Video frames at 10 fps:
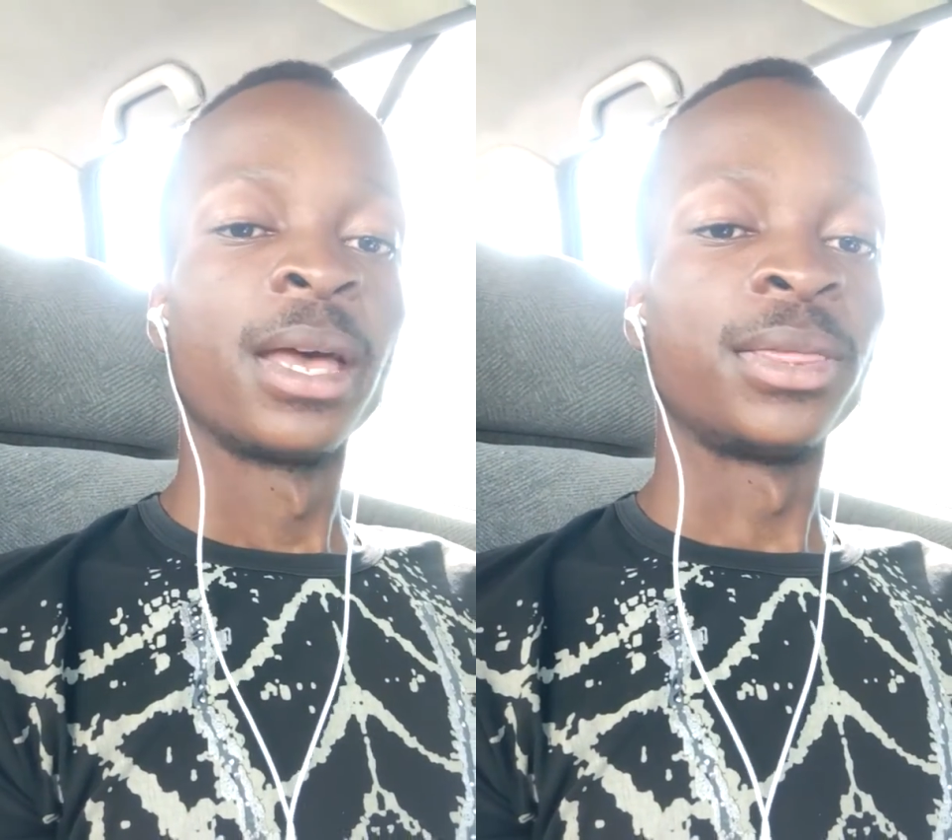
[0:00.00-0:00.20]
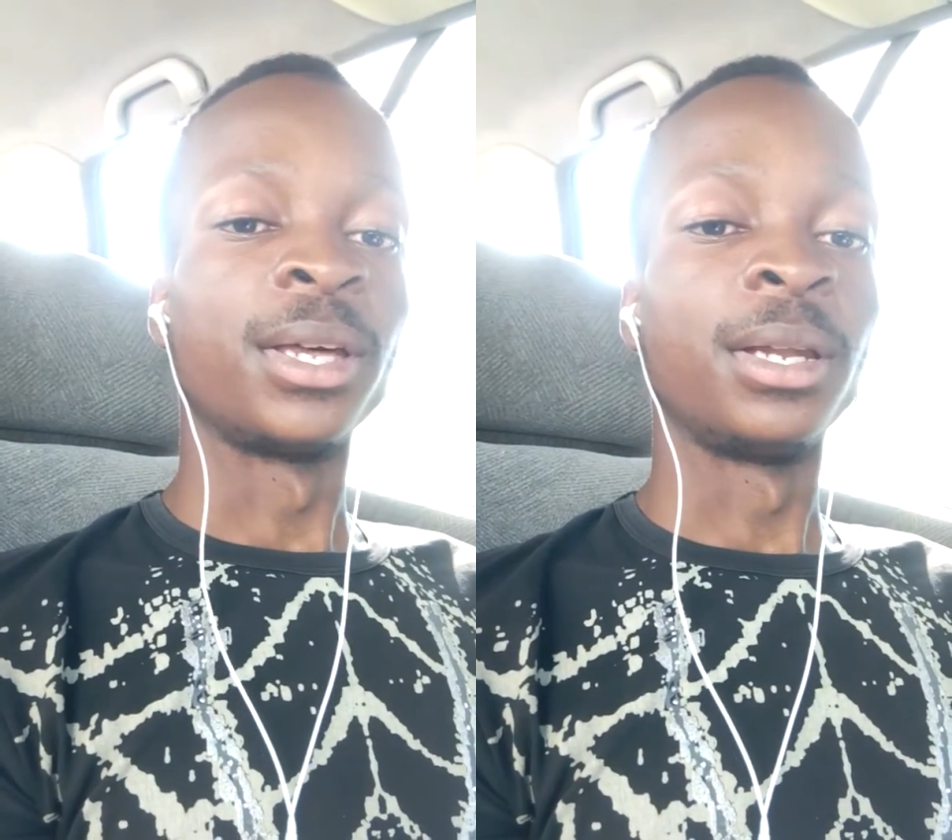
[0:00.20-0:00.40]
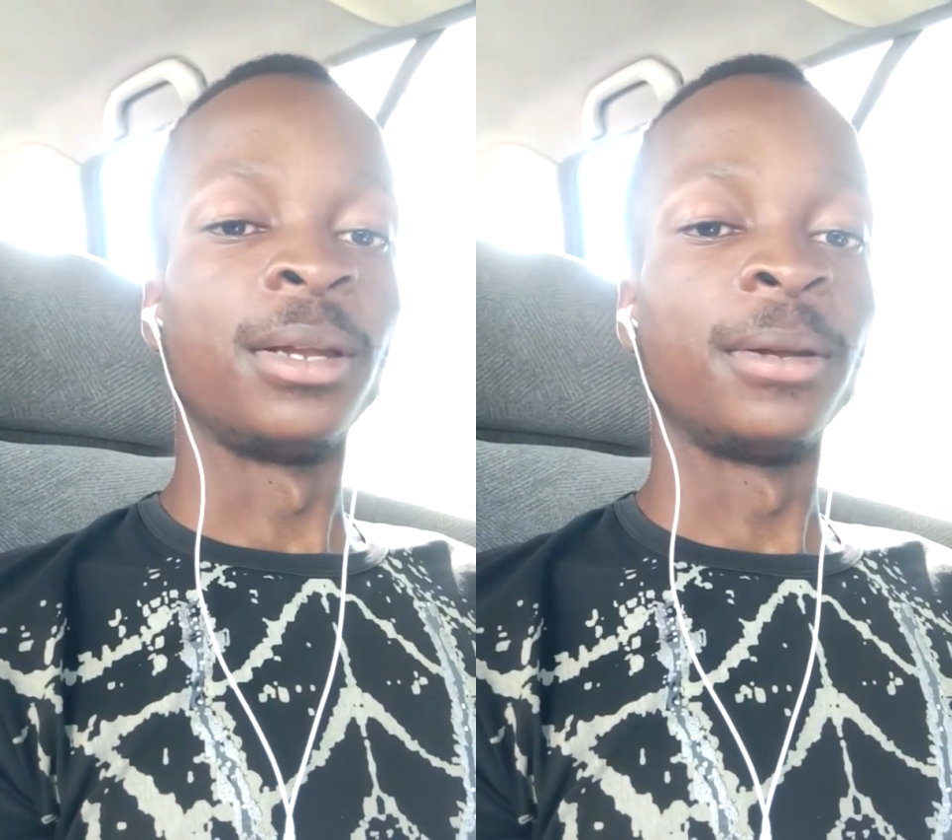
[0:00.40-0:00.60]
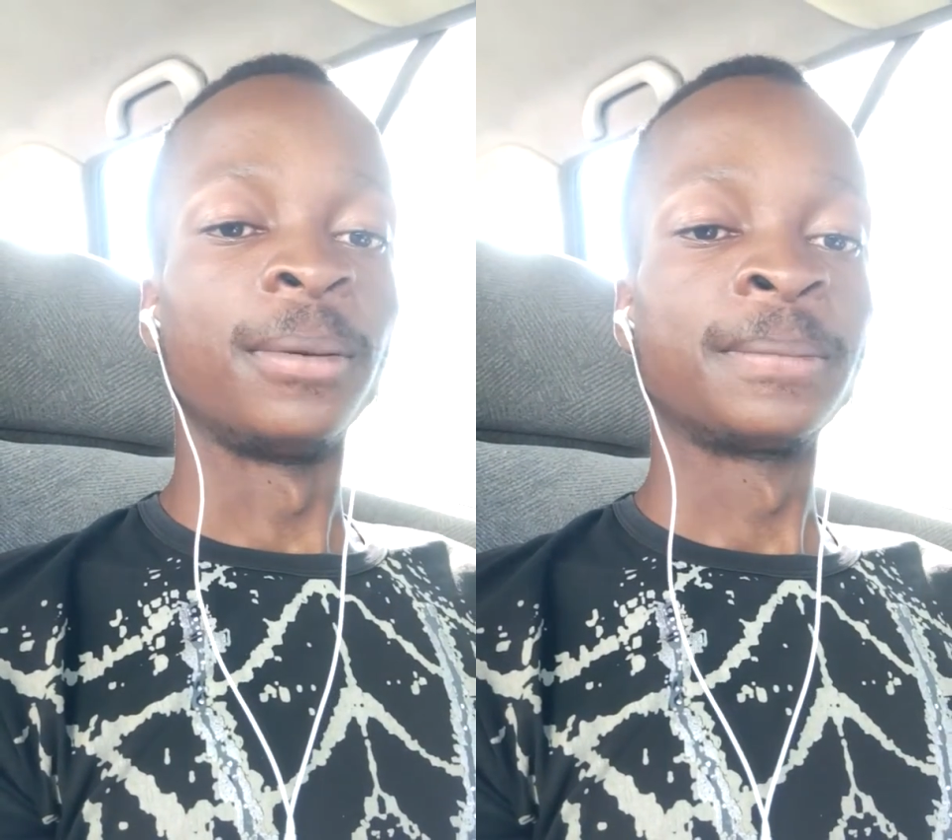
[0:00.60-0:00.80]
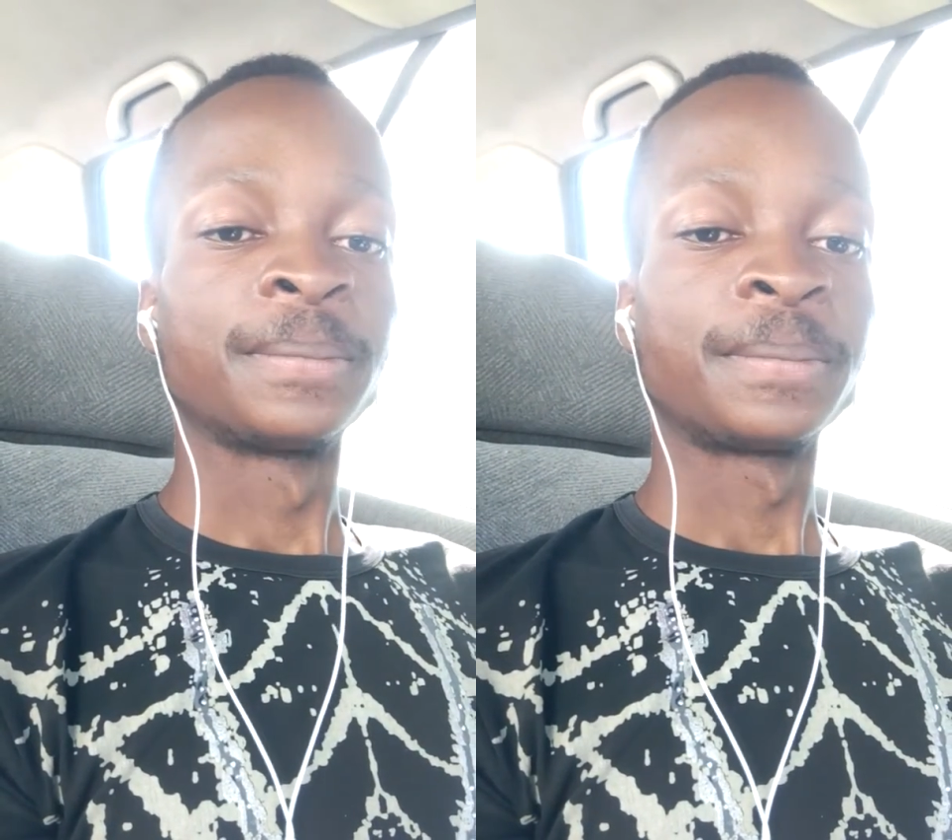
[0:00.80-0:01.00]
Then,
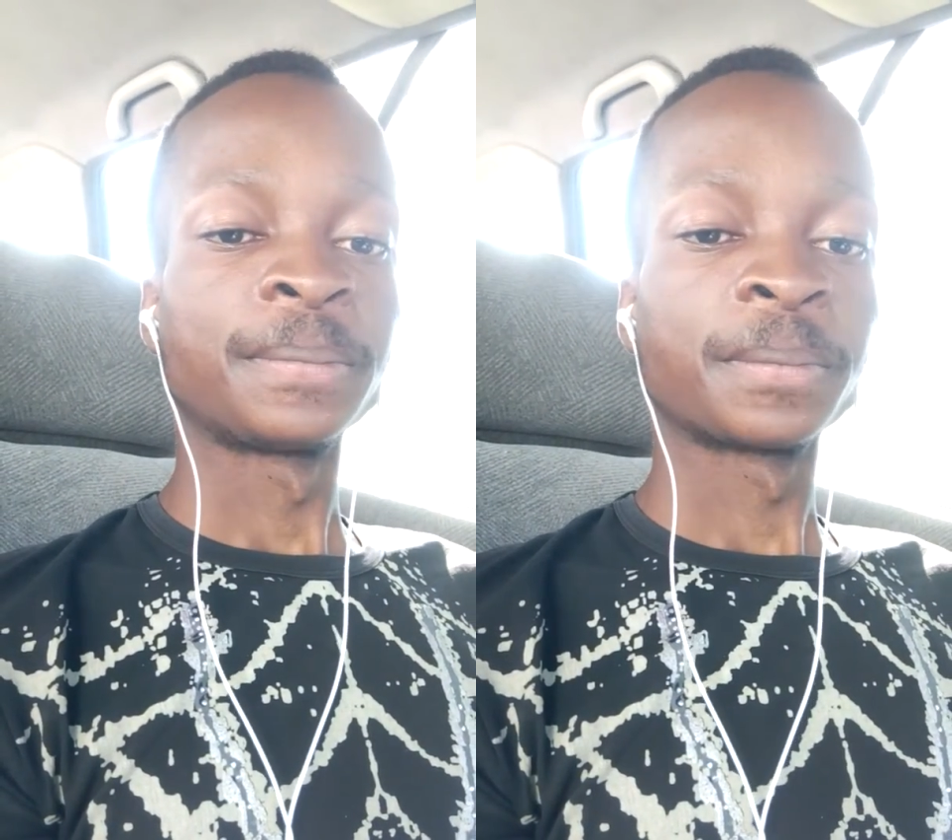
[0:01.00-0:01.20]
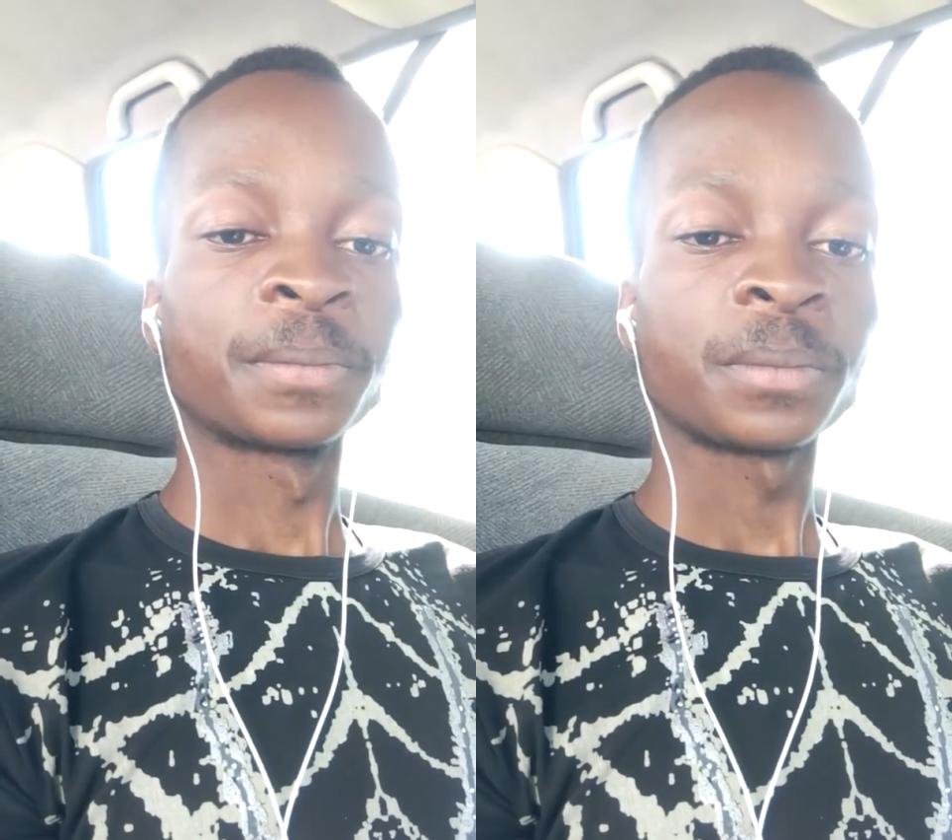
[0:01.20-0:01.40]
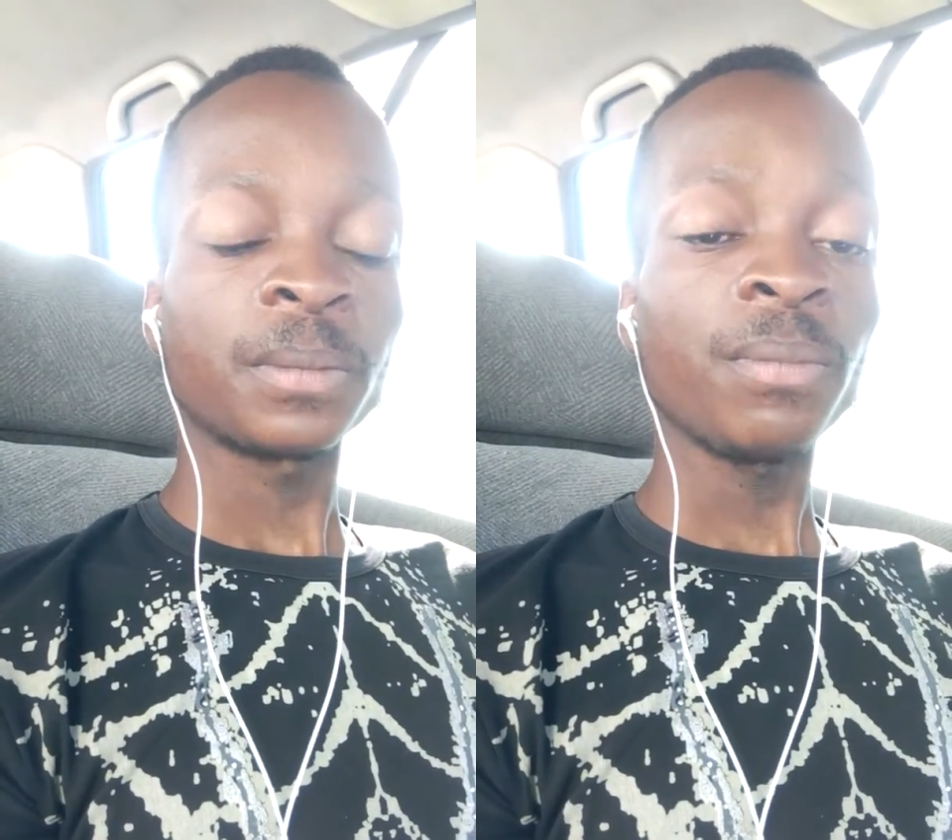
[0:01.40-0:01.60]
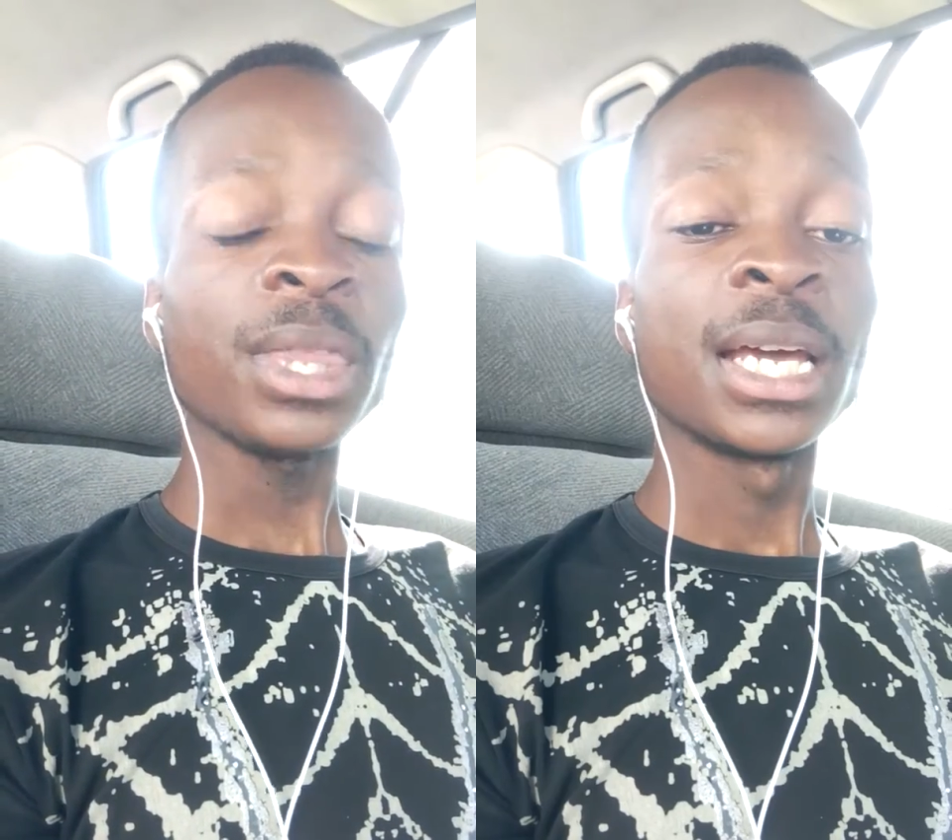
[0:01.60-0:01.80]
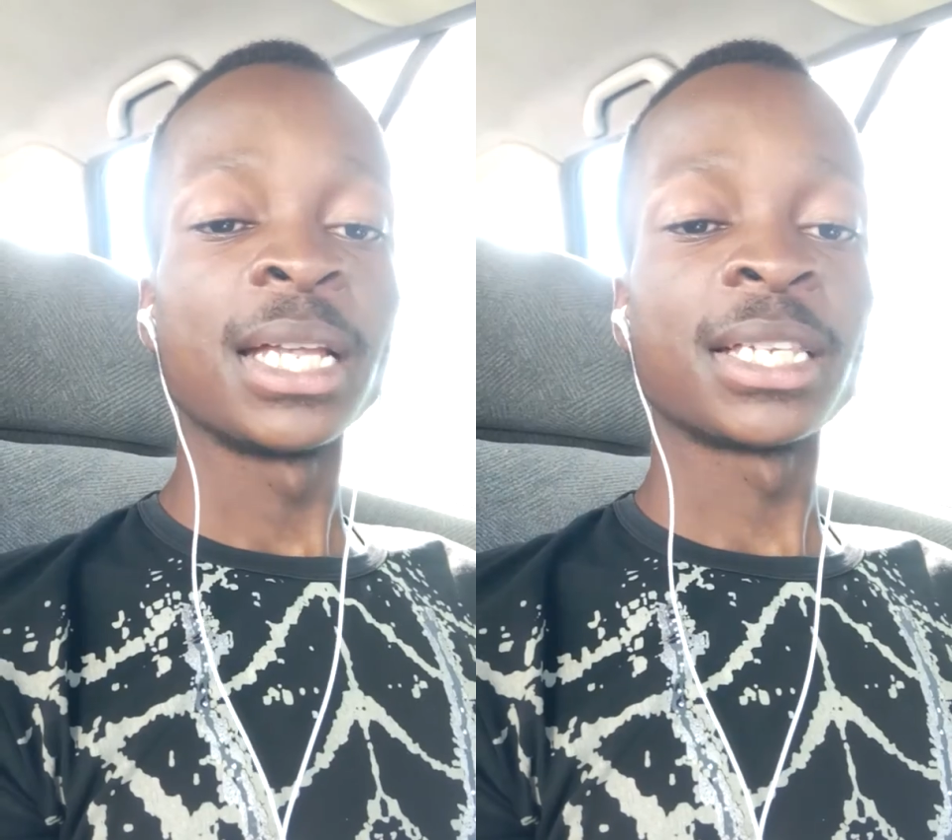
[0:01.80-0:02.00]
in